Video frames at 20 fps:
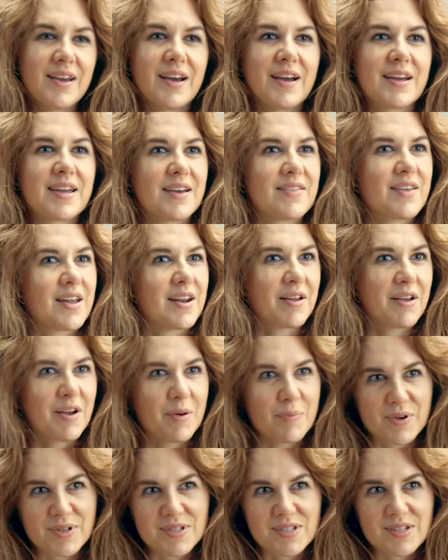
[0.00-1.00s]
Again, that
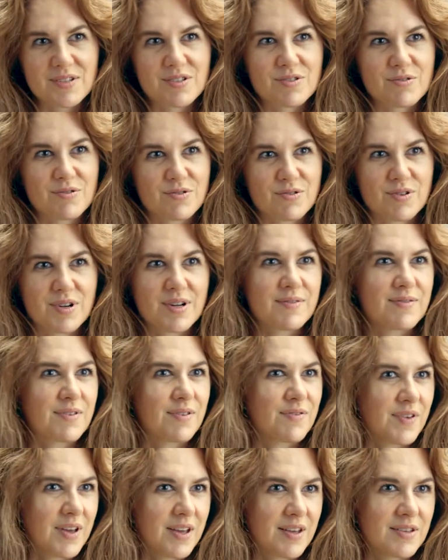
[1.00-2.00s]
encompasses surgery of
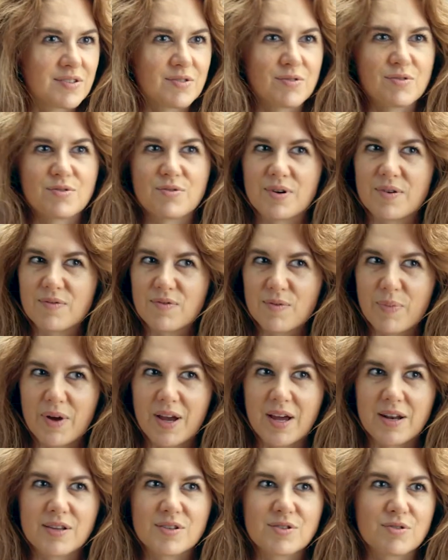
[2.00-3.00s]
the face, surgery of the
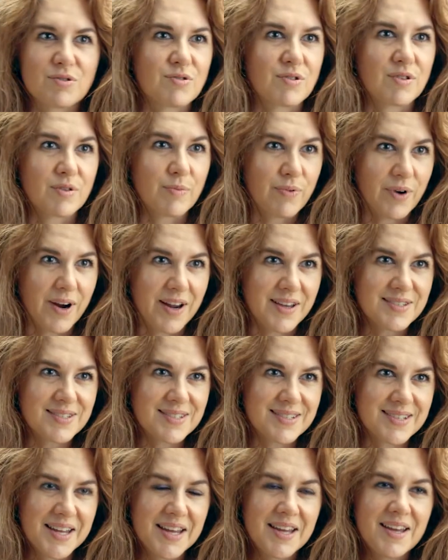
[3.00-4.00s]
body, surgery of the
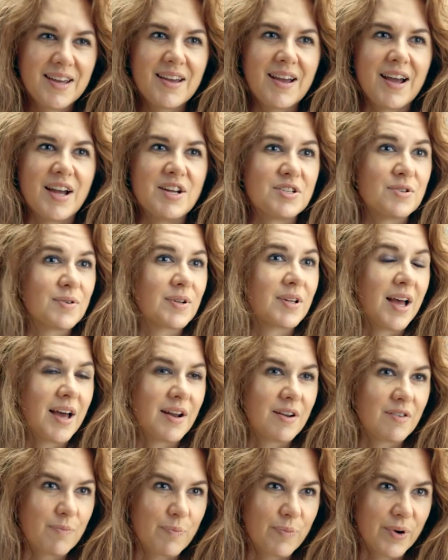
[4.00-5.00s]
breast. I do a
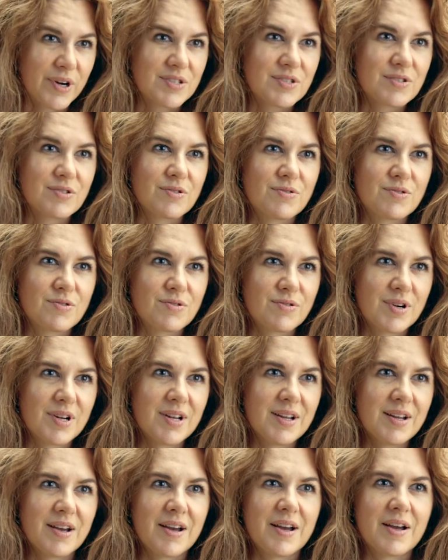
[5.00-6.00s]
lot of breast
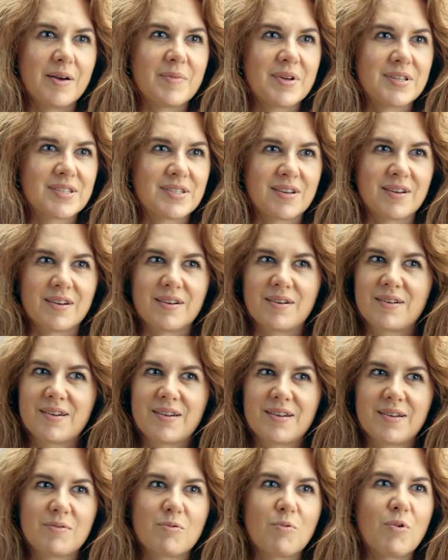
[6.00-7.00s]
surgery. It's a
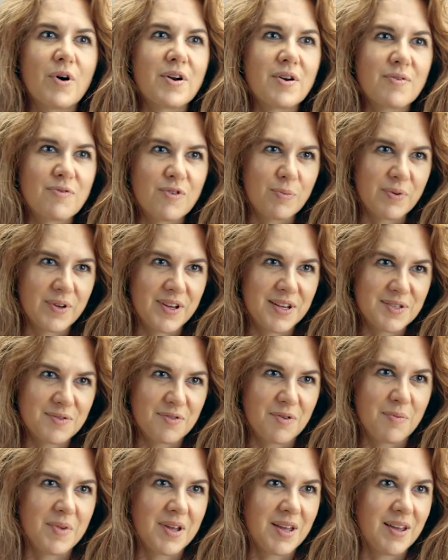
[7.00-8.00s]
wonderful place
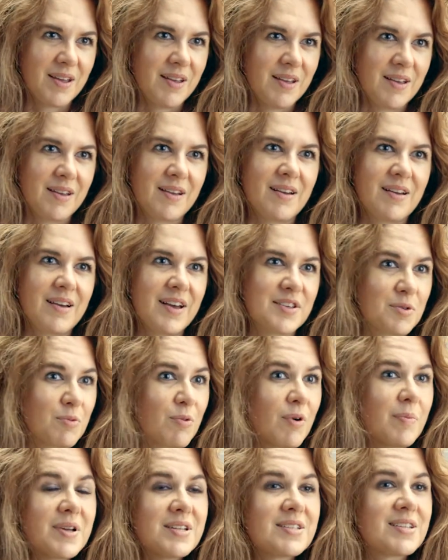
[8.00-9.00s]
for me as a
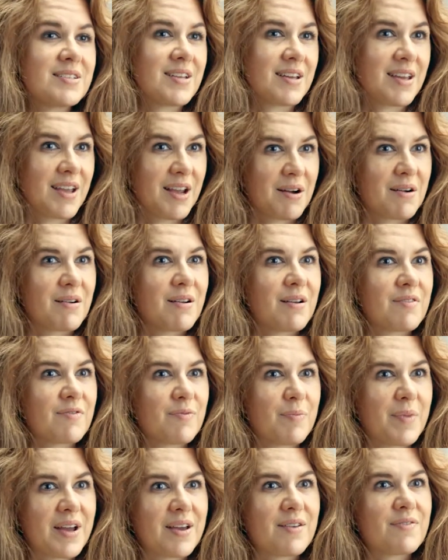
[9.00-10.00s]
woman to take care
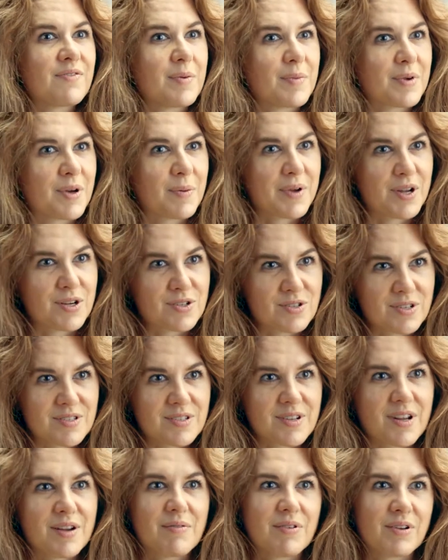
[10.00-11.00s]
of my female
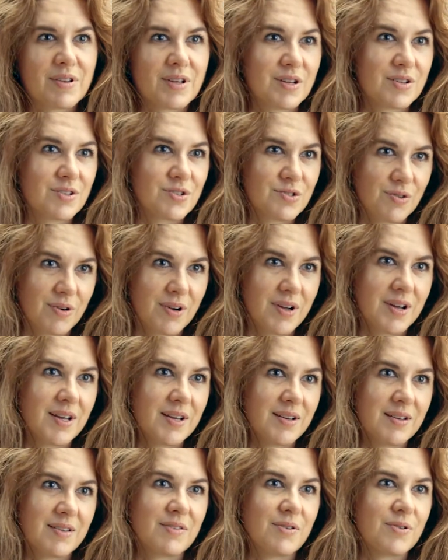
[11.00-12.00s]
patients, and I really
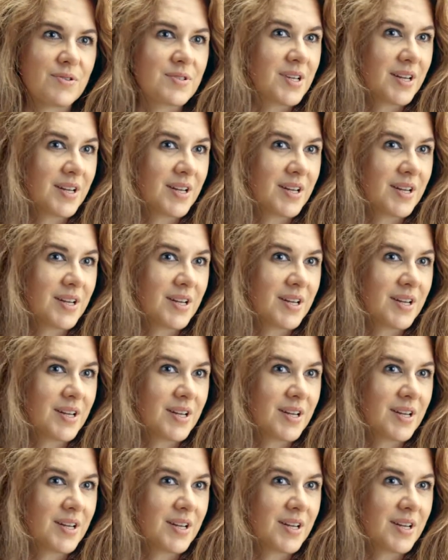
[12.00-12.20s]
enjoy those